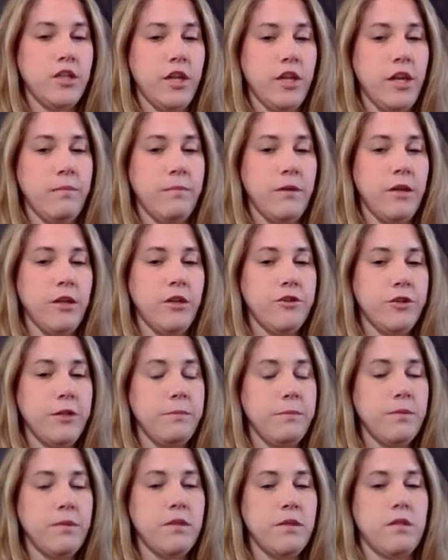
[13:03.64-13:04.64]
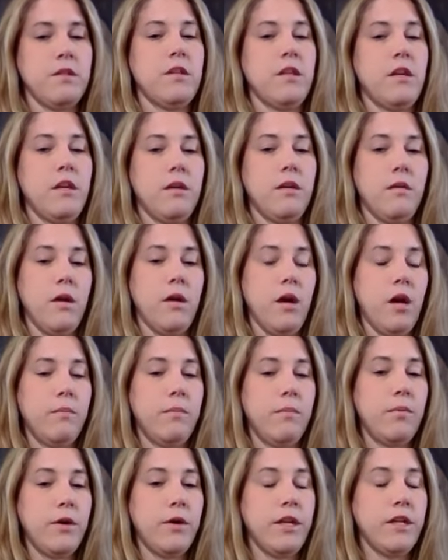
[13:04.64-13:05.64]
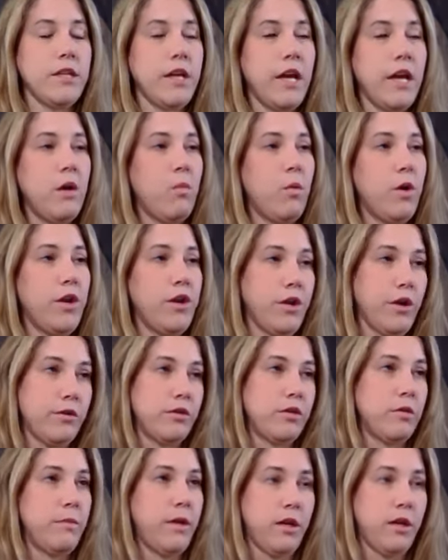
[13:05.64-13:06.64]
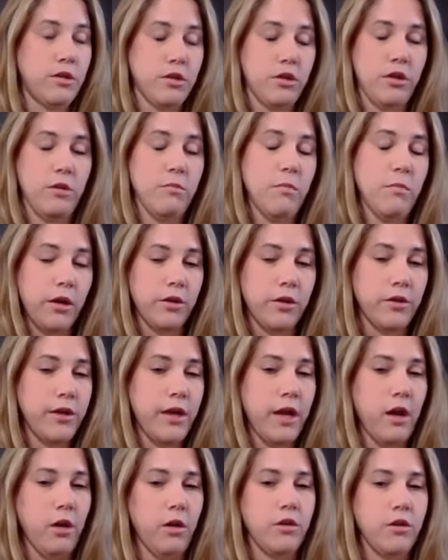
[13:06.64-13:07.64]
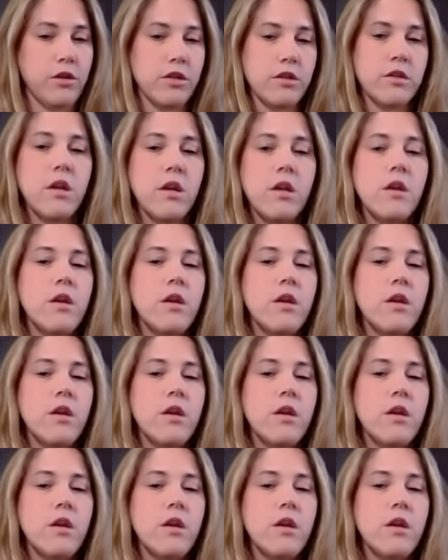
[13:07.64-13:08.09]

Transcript: Championships, it's a pretty tight window, so make sure you mark your calendars.